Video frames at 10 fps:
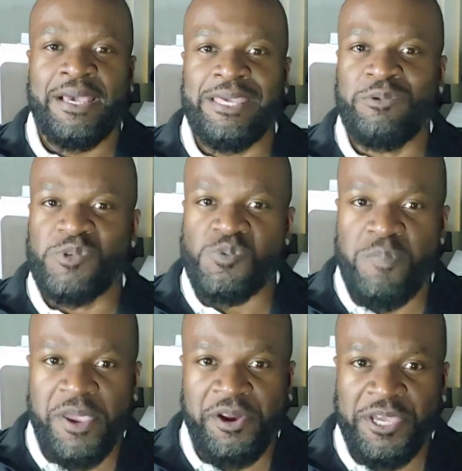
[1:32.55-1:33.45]
He was
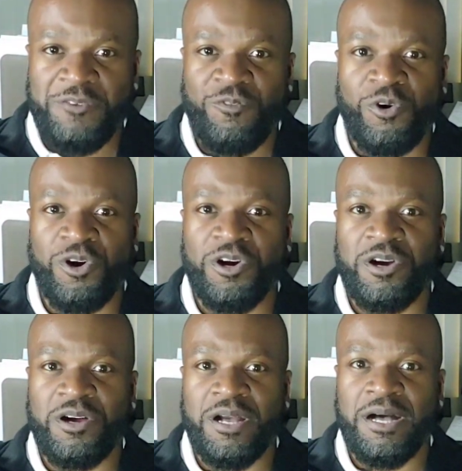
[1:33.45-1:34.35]
married
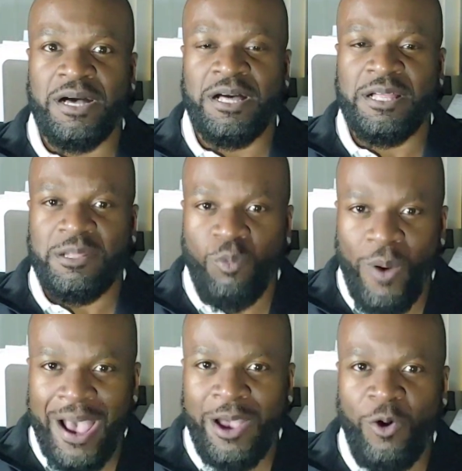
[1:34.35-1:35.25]
for a
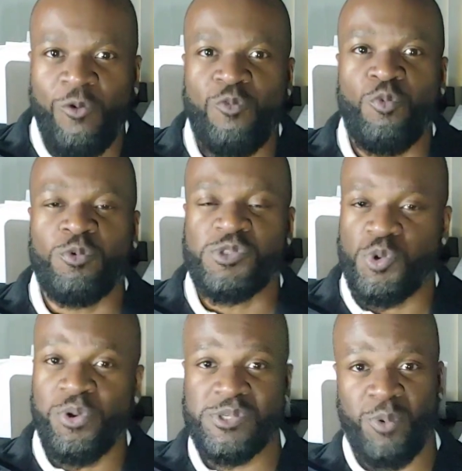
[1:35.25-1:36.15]
while
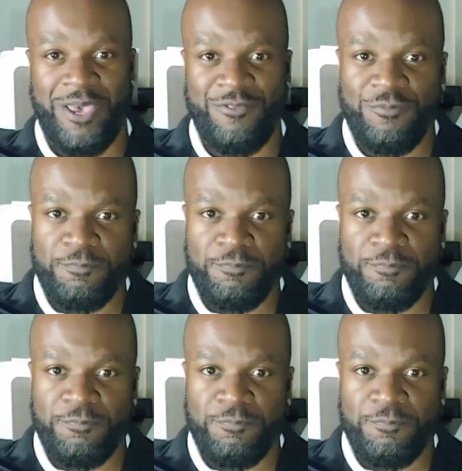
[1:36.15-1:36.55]
to his wife.